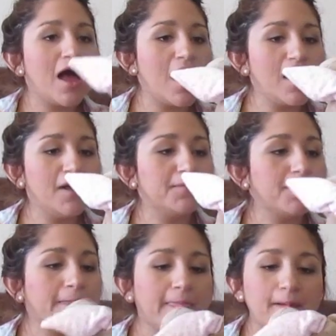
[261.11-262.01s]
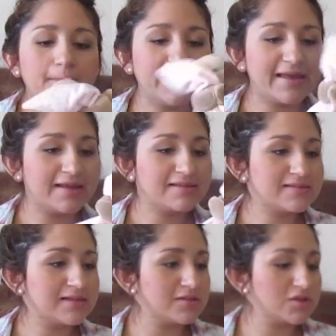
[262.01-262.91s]
Um, but
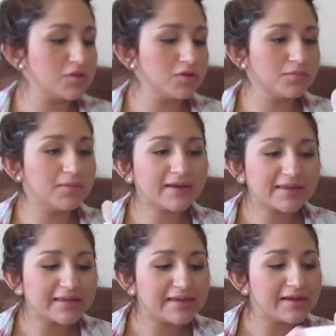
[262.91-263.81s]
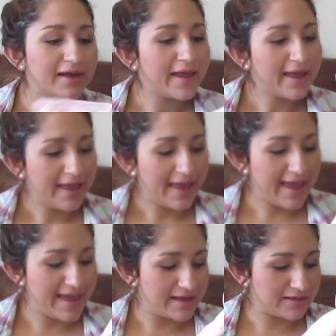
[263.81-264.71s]
yes, it's a cute little monkey
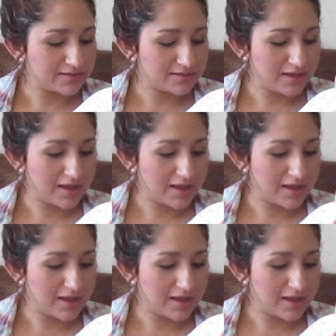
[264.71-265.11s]
and